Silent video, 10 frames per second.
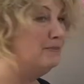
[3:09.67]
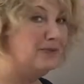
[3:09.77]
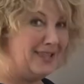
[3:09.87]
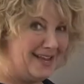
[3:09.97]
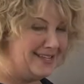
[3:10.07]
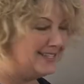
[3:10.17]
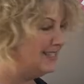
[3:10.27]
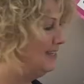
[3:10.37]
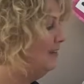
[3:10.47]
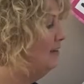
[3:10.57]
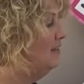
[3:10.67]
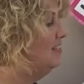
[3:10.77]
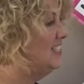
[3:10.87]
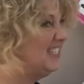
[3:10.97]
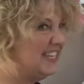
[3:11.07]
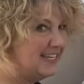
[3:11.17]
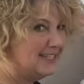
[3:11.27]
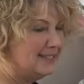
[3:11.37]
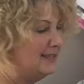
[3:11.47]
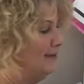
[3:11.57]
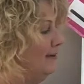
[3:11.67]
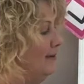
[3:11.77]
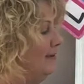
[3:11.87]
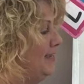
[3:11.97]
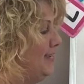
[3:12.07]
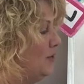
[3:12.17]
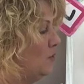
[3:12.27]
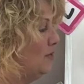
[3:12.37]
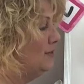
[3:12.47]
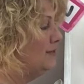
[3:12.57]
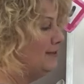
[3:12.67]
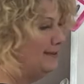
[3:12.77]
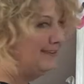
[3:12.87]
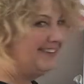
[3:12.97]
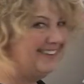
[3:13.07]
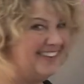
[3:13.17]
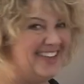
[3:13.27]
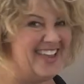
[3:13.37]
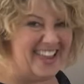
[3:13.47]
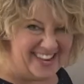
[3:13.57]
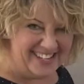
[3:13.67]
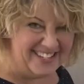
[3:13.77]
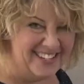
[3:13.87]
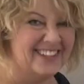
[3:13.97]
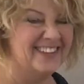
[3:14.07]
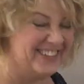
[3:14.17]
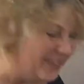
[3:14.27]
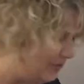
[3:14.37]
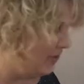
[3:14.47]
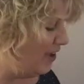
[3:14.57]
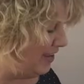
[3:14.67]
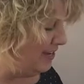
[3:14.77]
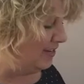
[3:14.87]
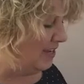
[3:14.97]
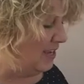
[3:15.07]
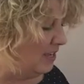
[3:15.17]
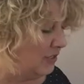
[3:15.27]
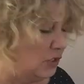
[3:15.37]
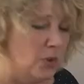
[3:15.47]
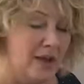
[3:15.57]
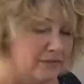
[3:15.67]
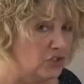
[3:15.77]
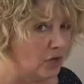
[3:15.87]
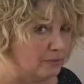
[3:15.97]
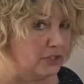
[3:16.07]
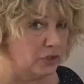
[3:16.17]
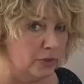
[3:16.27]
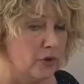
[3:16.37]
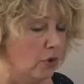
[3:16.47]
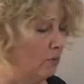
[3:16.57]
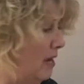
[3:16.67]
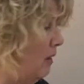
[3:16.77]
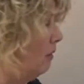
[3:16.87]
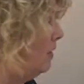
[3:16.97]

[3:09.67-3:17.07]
plus 6 equals 8. You got it. So you have a job to do at home now.